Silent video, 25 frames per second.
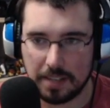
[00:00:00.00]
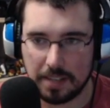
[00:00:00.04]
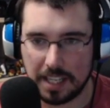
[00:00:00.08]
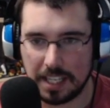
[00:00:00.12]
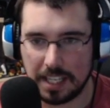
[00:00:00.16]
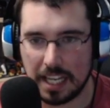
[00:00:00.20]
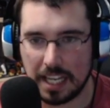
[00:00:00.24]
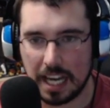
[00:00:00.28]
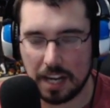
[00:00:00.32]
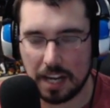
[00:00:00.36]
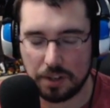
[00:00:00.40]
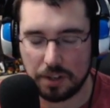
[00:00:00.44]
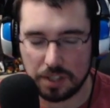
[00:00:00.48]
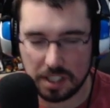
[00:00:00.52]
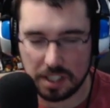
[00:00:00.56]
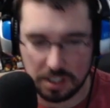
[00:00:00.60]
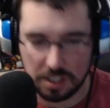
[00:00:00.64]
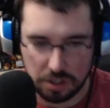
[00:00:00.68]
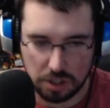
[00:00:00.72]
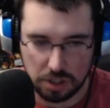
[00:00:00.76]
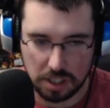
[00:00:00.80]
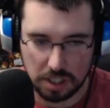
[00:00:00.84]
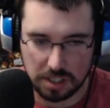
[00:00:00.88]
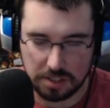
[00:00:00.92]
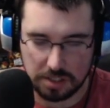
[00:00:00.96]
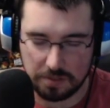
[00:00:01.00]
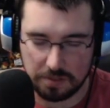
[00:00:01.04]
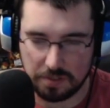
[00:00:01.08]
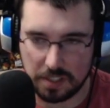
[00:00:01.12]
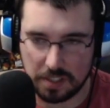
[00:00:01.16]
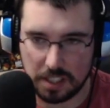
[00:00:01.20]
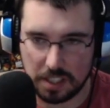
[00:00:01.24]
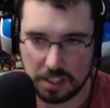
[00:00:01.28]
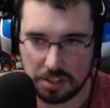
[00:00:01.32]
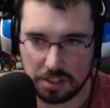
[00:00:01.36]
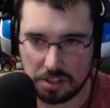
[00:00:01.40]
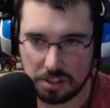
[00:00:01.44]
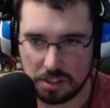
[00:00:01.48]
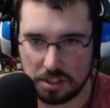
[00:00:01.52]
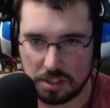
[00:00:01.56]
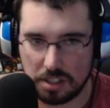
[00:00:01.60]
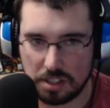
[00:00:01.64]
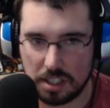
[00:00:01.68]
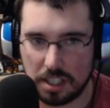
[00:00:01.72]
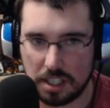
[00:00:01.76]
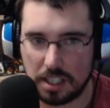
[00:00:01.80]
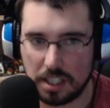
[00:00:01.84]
and now he just finished.